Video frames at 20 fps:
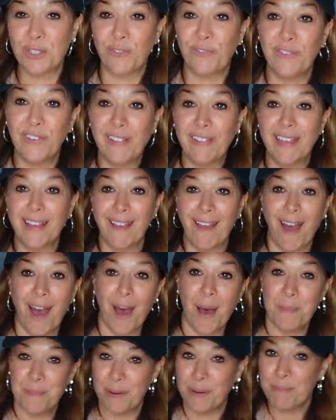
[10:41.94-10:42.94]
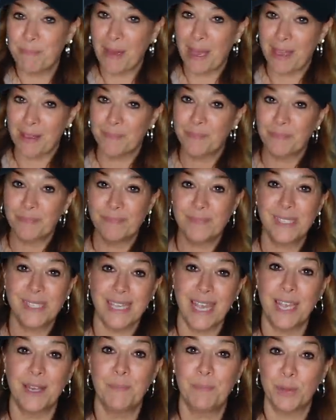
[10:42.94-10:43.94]
to filling up my
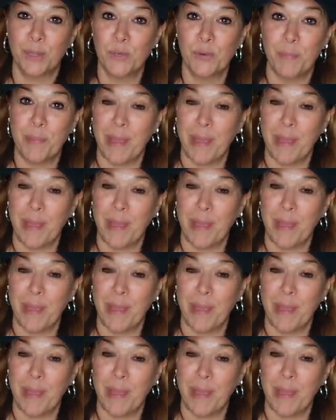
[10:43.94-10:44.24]
said blue